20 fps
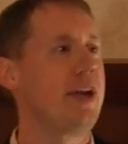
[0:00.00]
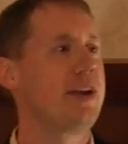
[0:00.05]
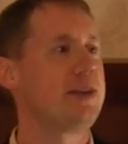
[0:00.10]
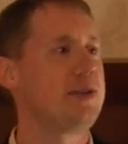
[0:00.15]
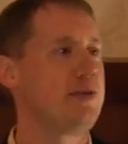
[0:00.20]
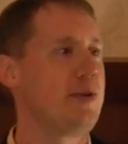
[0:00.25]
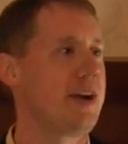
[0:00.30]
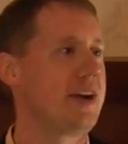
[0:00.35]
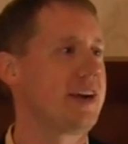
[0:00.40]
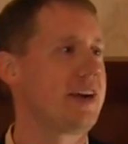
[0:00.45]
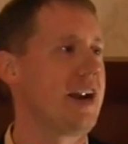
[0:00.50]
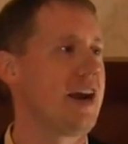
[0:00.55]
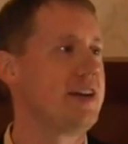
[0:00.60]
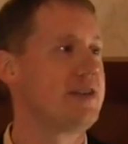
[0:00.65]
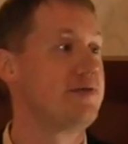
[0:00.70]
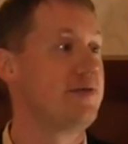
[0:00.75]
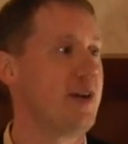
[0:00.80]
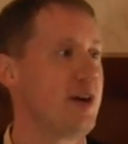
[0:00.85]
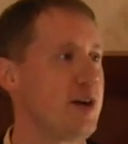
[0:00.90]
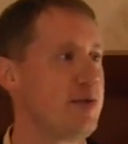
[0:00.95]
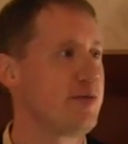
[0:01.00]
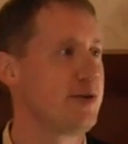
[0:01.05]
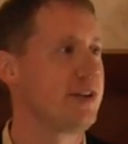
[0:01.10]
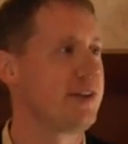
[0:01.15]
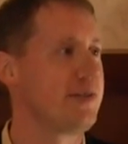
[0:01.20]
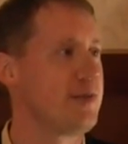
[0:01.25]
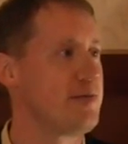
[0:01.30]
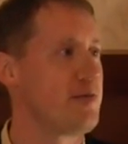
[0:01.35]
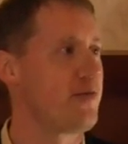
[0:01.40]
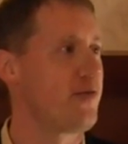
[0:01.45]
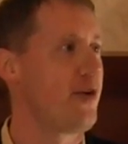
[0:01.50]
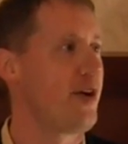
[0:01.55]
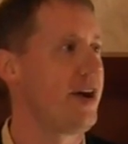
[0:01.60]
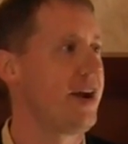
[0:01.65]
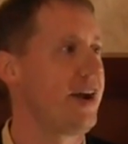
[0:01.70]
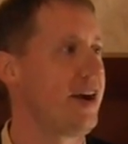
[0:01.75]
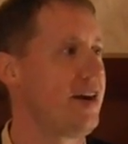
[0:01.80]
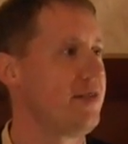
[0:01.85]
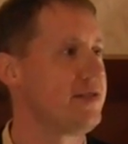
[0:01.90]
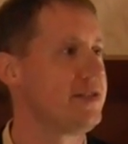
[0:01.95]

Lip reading: like to recognize very briefly before I get